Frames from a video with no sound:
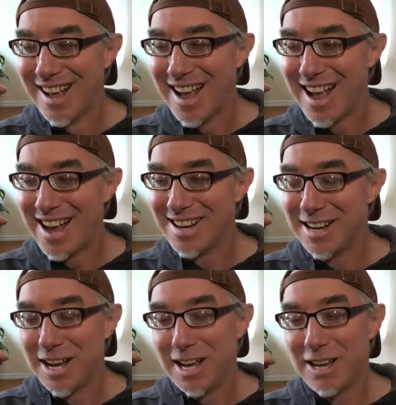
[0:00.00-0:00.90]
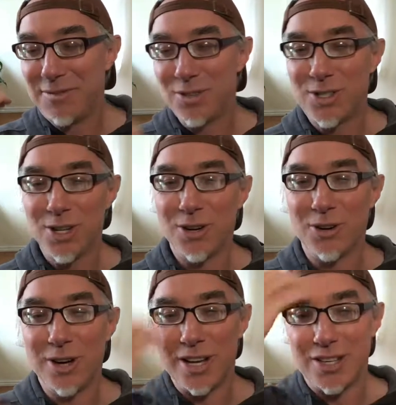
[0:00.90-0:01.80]
And if you
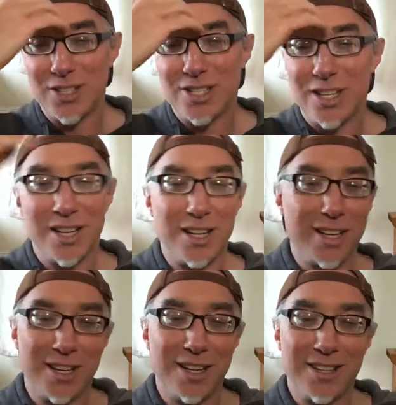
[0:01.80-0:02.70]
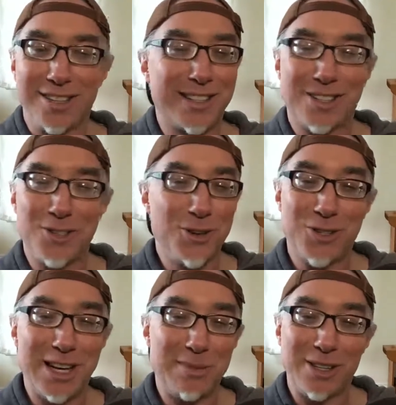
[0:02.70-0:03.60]
do, you just, like, there's no
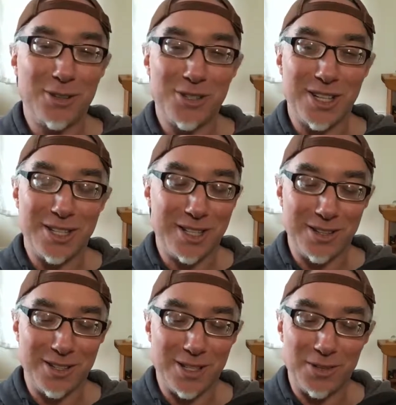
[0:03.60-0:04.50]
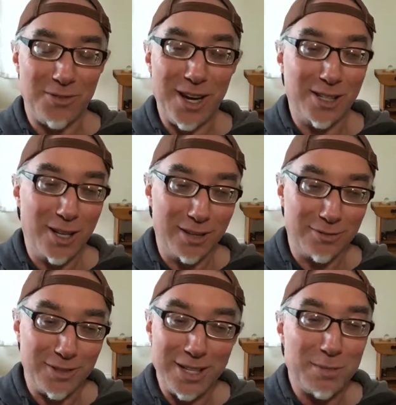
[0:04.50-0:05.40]
shame in losing to divine love.
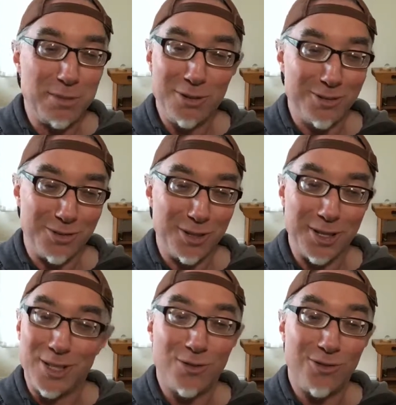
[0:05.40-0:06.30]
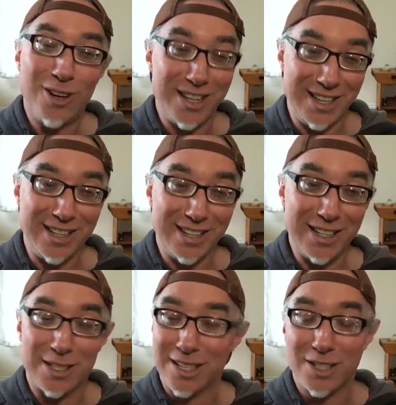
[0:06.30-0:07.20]
It's beautiful. It's funny.
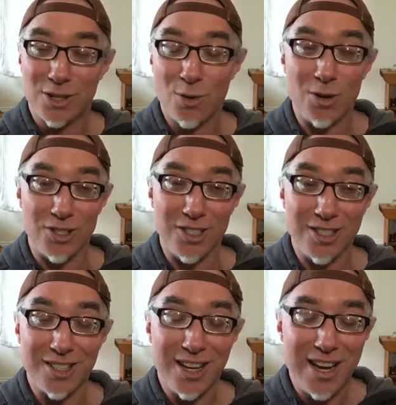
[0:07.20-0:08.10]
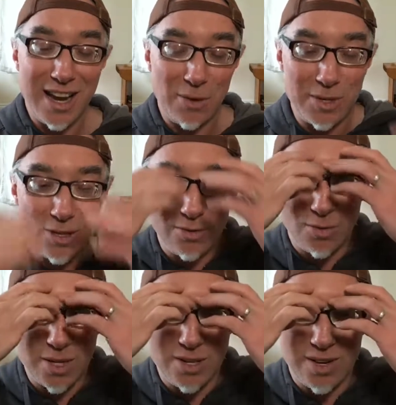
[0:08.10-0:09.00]
It's gorgeous. And
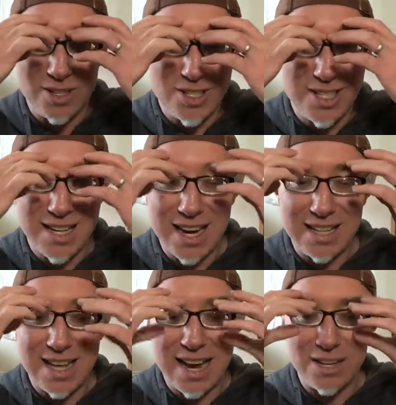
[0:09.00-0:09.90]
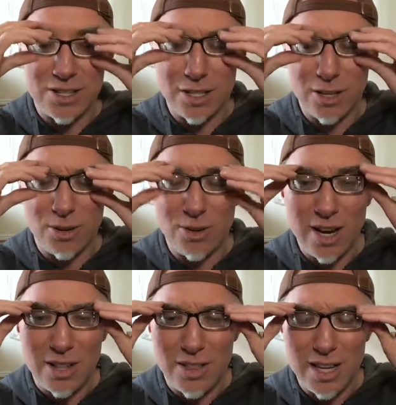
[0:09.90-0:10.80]
when you understand that as you,
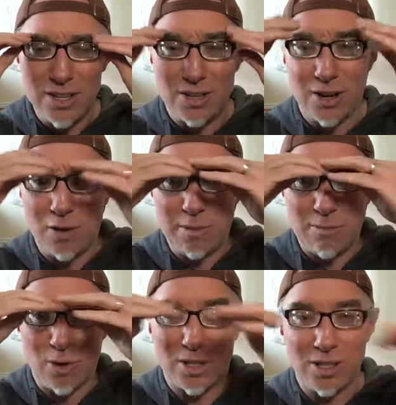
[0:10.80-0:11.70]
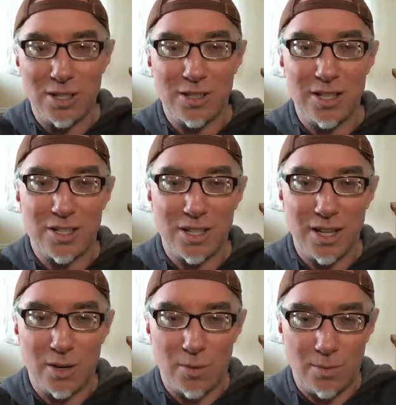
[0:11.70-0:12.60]
then you can open more clearly to,
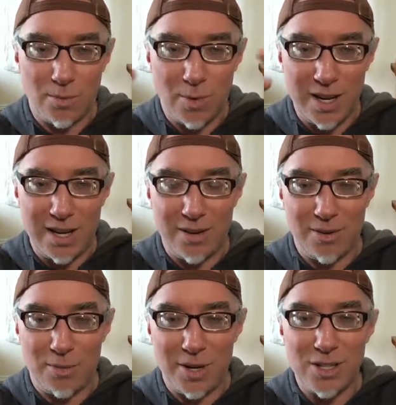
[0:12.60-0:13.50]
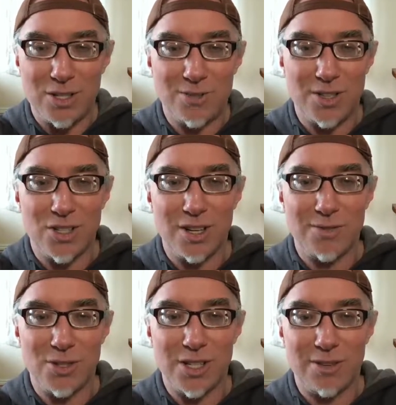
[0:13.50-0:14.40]
like, what is your vision of
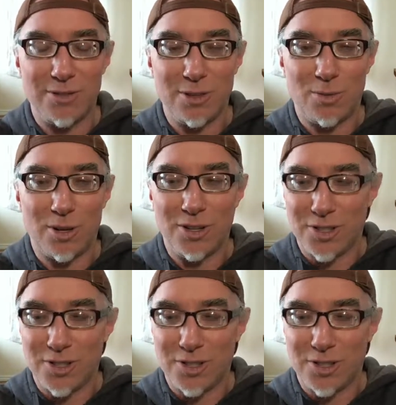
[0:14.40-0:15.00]
yourself in the world.